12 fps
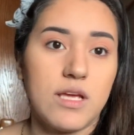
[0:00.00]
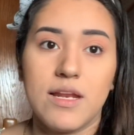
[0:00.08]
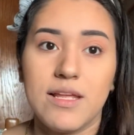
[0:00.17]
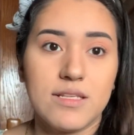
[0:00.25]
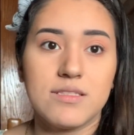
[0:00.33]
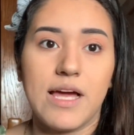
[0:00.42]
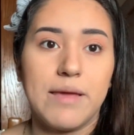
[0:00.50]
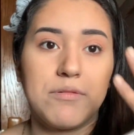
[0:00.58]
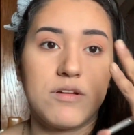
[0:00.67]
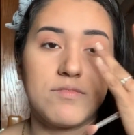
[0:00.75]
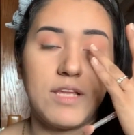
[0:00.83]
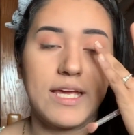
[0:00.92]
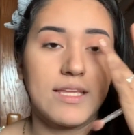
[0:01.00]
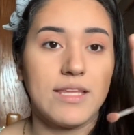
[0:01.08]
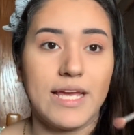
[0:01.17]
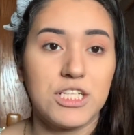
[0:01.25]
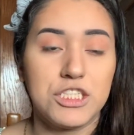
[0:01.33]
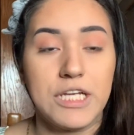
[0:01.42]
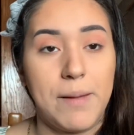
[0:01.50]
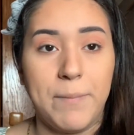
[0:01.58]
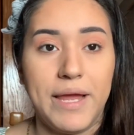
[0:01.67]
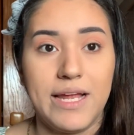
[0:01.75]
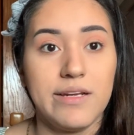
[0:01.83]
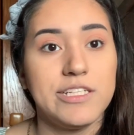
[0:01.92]
any type of like light
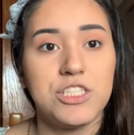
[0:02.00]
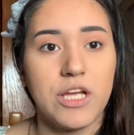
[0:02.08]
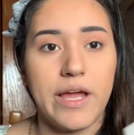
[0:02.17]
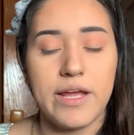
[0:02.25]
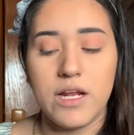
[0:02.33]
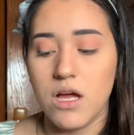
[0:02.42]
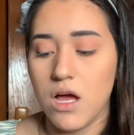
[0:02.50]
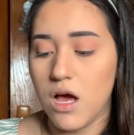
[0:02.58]
champagne-y shade.